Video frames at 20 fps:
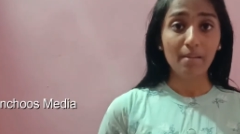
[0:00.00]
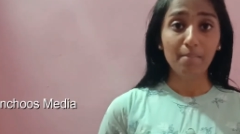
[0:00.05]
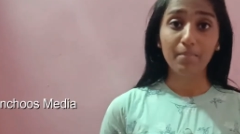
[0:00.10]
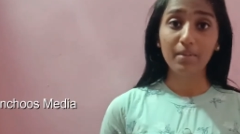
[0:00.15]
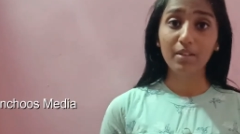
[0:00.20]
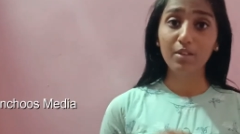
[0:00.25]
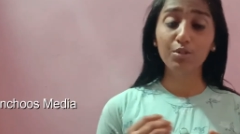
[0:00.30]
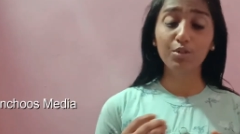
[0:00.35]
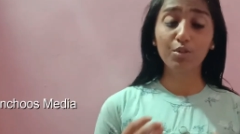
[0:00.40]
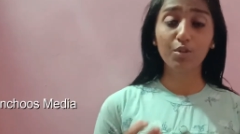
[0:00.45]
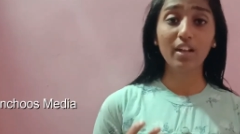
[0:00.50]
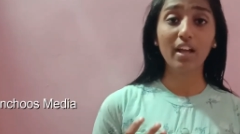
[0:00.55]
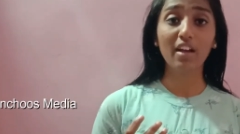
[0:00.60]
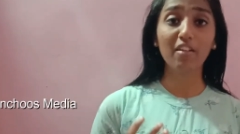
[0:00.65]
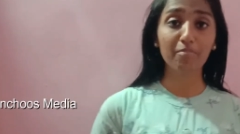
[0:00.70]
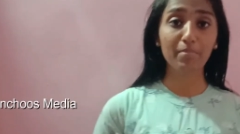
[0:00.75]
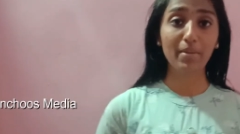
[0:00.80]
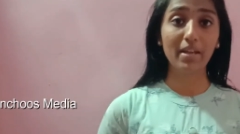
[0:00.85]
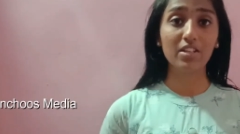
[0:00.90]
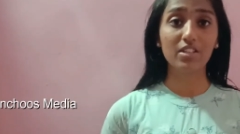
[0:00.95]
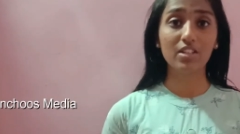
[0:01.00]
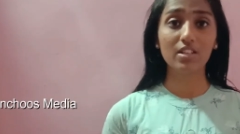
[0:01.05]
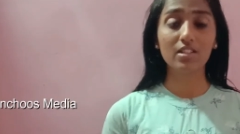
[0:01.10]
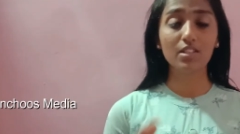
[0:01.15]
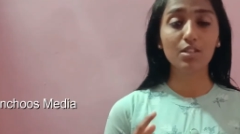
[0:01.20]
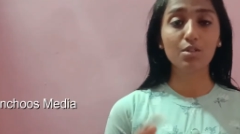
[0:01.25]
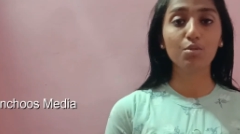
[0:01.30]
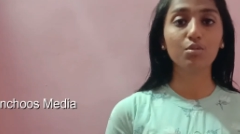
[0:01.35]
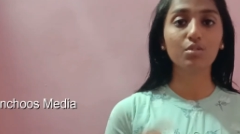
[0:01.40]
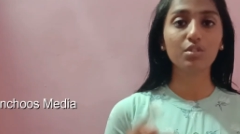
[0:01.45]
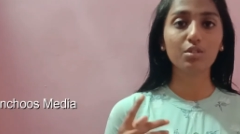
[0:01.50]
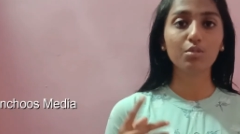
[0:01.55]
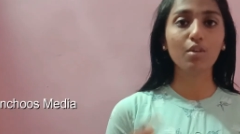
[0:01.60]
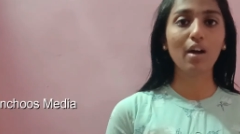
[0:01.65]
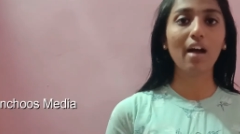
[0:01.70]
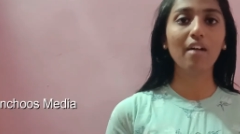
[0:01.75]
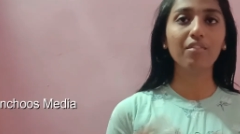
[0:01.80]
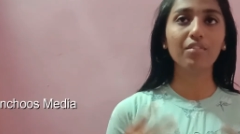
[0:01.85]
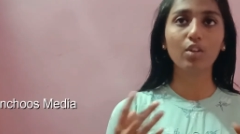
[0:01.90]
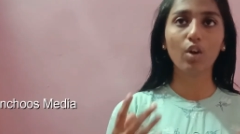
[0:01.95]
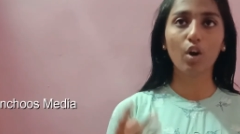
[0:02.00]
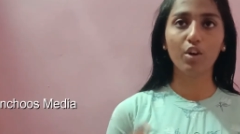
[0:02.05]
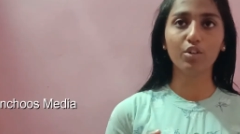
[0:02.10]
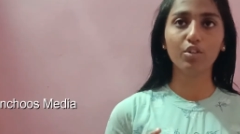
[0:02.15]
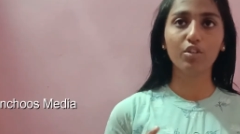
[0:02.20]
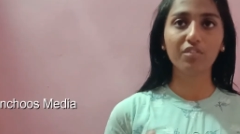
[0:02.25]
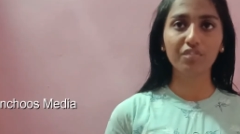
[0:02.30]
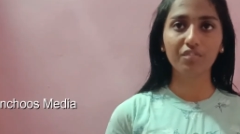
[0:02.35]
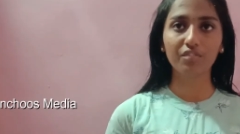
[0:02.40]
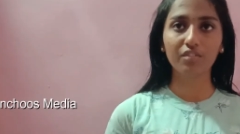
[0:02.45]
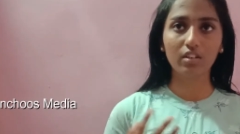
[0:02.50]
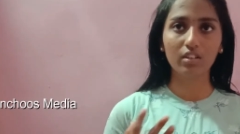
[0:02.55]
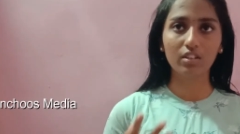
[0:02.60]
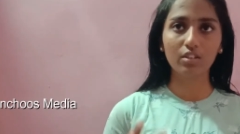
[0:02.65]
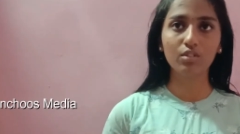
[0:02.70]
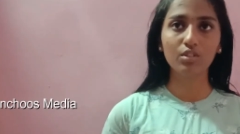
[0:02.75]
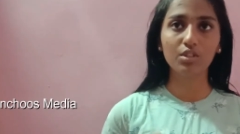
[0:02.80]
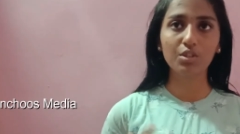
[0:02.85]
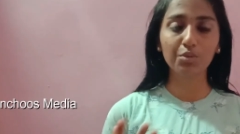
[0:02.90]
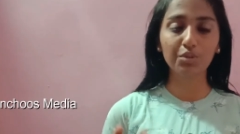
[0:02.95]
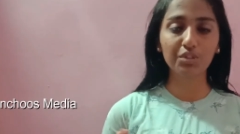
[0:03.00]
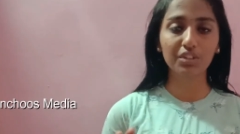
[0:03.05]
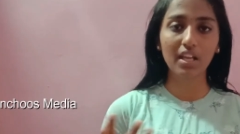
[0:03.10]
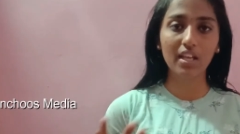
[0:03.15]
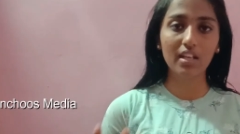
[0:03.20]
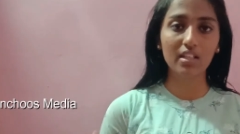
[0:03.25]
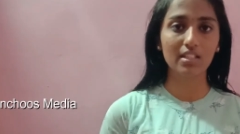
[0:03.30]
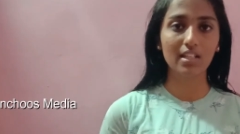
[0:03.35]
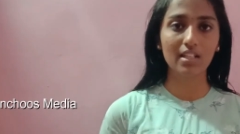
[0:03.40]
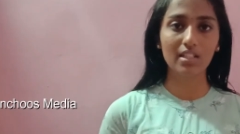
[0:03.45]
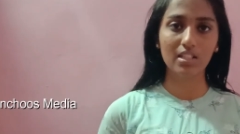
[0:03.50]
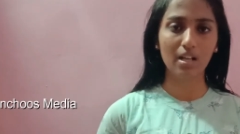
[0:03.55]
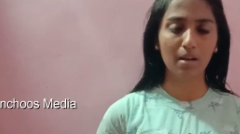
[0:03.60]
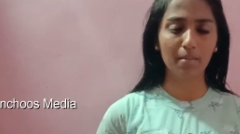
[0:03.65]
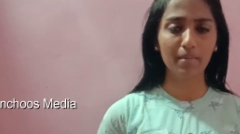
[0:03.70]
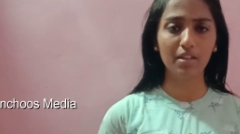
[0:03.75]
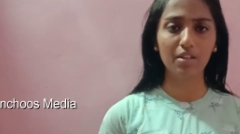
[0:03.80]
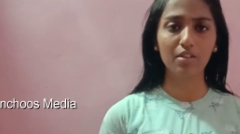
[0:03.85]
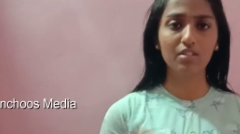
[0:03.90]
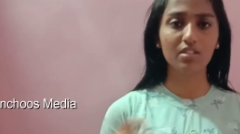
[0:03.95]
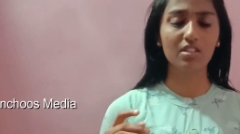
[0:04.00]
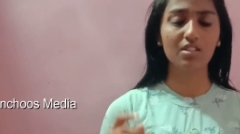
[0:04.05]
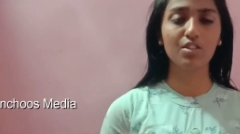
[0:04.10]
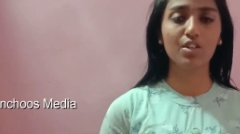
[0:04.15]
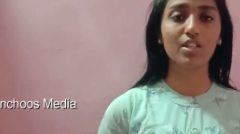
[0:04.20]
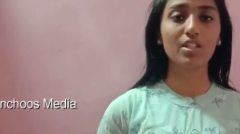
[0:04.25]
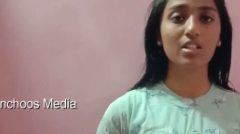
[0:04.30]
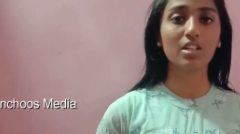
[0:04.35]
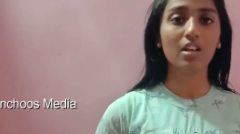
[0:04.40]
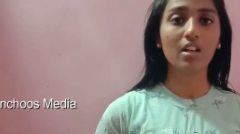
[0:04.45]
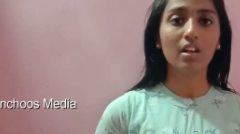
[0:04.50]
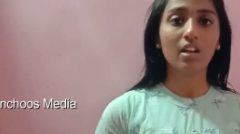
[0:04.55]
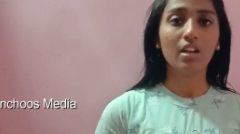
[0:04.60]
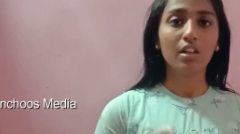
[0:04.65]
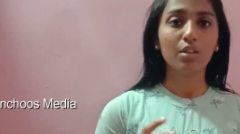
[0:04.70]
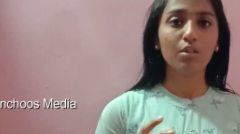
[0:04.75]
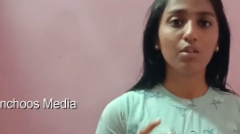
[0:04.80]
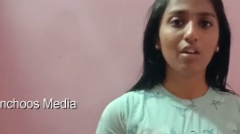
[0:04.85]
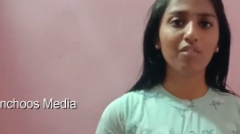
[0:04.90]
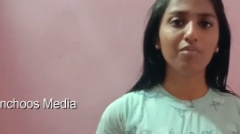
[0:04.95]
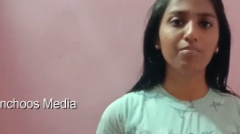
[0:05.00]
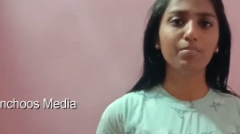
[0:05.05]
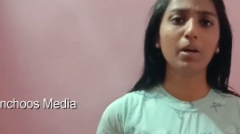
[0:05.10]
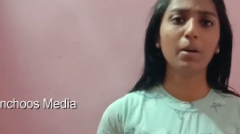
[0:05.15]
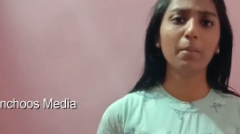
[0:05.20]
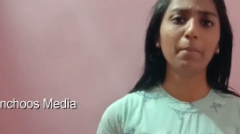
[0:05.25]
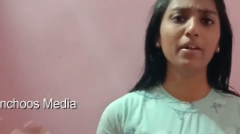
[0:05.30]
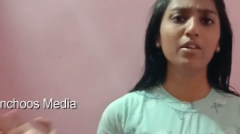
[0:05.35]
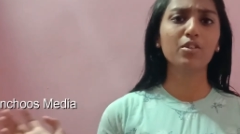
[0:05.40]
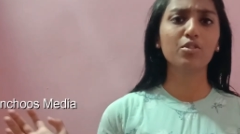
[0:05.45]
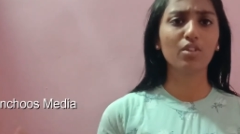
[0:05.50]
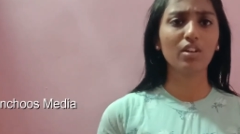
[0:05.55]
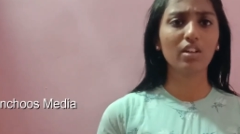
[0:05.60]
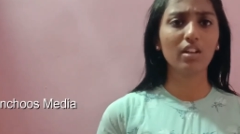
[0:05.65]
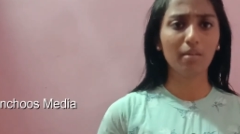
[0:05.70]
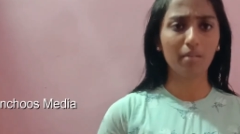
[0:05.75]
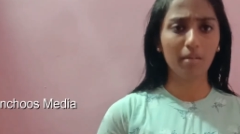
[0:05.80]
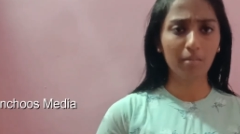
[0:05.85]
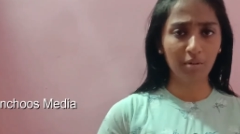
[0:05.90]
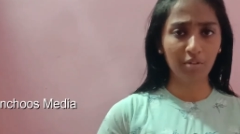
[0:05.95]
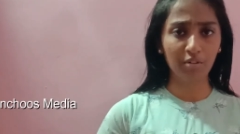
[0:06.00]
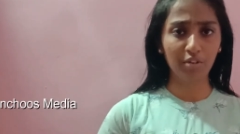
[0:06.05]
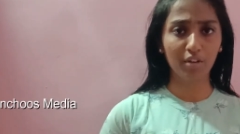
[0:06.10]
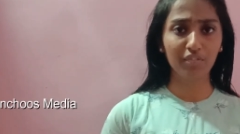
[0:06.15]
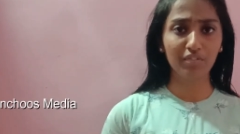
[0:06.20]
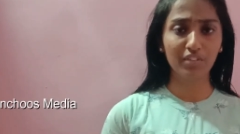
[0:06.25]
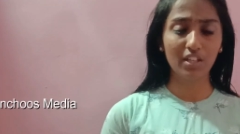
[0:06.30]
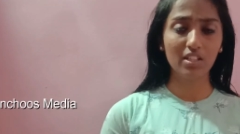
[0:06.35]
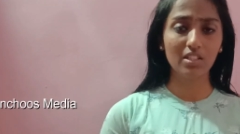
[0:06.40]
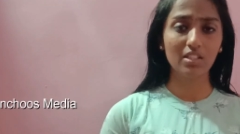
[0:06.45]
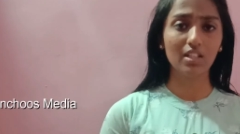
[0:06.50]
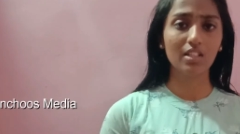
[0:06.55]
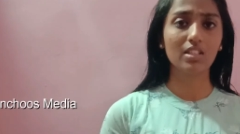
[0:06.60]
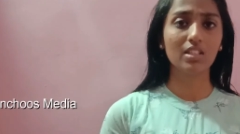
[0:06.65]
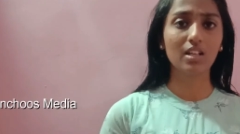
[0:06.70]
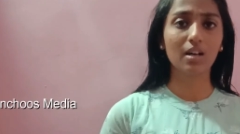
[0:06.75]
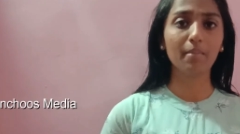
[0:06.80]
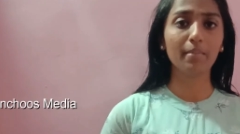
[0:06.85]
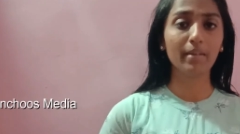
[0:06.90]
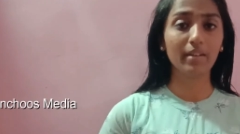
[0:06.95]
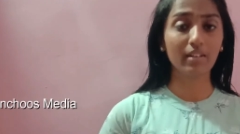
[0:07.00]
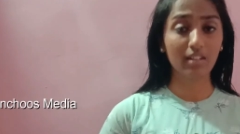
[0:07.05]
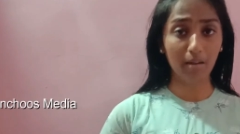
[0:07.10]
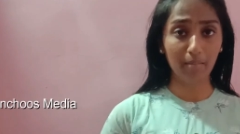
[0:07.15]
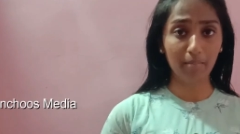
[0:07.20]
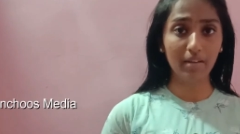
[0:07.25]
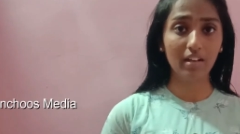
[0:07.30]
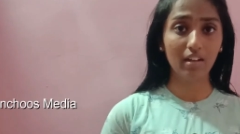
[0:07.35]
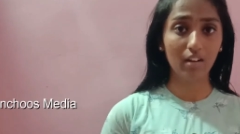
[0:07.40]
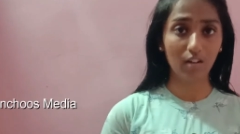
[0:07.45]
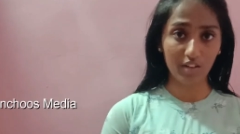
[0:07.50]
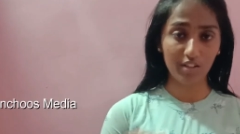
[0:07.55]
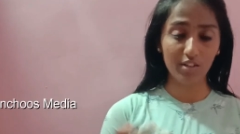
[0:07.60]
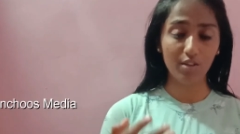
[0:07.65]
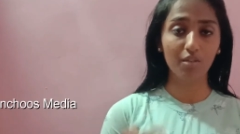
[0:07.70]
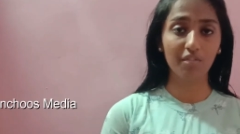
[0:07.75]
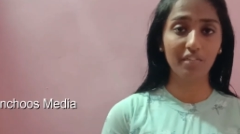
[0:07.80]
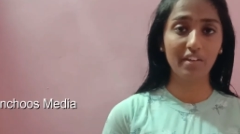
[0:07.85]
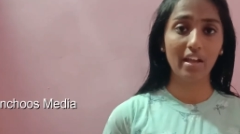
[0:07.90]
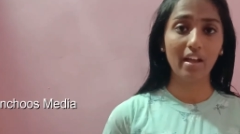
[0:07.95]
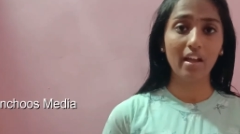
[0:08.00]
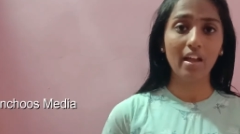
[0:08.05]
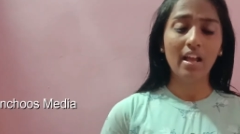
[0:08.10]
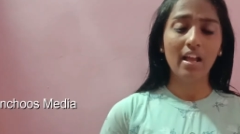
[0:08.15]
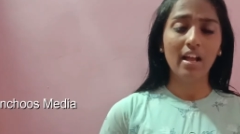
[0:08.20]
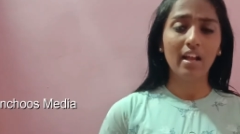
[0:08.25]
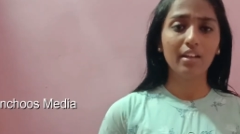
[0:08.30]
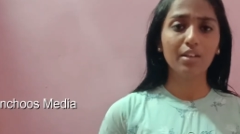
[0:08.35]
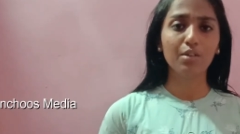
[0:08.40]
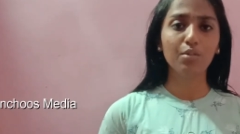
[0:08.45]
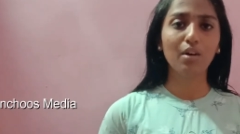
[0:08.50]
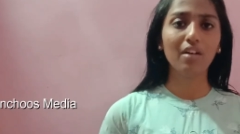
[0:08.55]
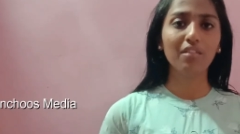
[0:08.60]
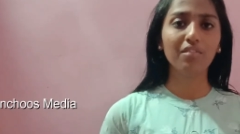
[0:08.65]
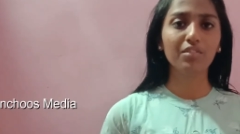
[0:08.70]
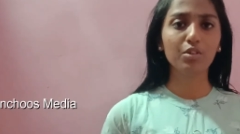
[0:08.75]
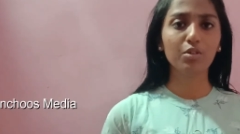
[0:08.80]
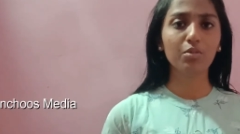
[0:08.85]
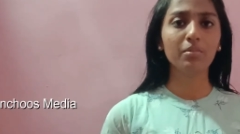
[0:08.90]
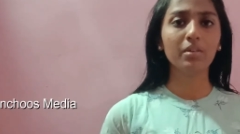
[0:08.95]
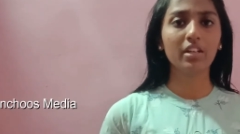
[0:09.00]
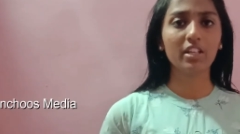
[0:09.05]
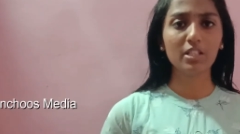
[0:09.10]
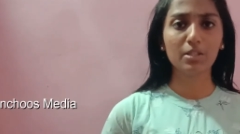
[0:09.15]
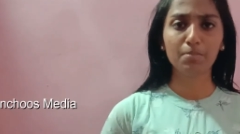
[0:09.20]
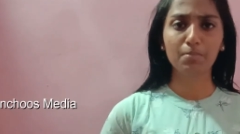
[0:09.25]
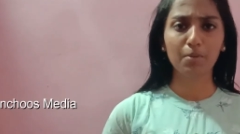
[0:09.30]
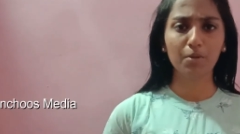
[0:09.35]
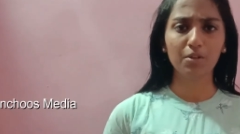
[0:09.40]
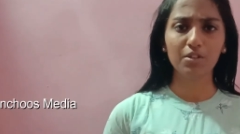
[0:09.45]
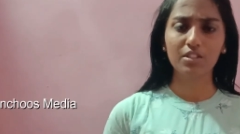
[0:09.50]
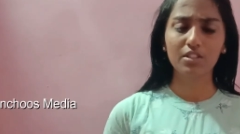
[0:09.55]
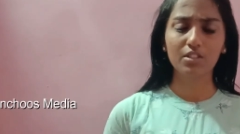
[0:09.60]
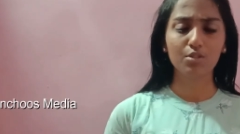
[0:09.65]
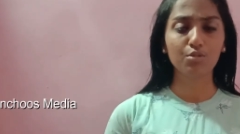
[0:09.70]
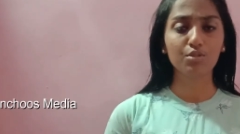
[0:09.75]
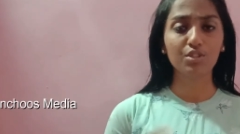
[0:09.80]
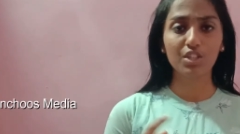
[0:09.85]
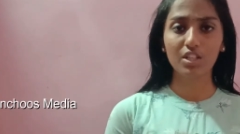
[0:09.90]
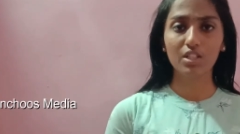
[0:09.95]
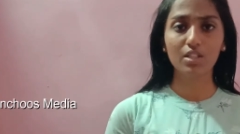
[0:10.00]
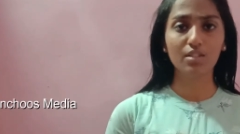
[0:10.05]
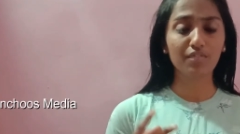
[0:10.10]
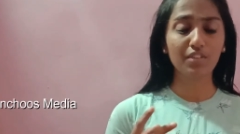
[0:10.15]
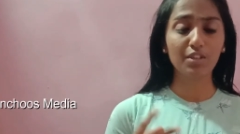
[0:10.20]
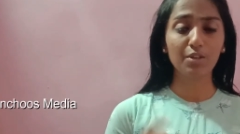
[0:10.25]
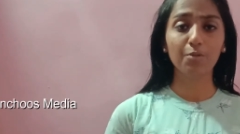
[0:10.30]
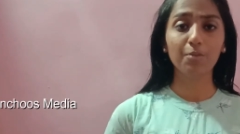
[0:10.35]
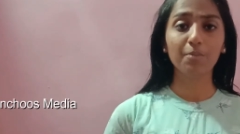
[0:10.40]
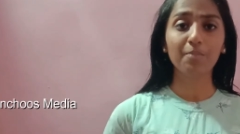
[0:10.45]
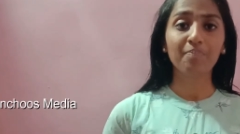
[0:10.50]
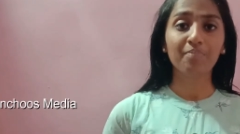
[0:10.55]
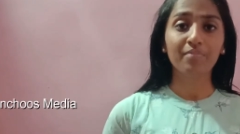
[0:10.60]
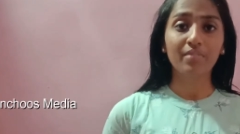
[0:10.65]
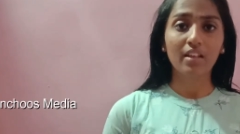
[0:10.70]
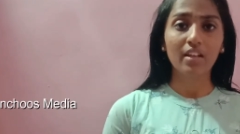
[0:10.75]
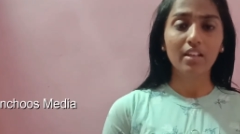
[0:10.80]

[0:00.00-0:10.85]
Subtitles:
You don't have patience. You have lot of new things that's coming. It's just you have perpetual amount of things that's coming on your way, and you have numerous posts to just view.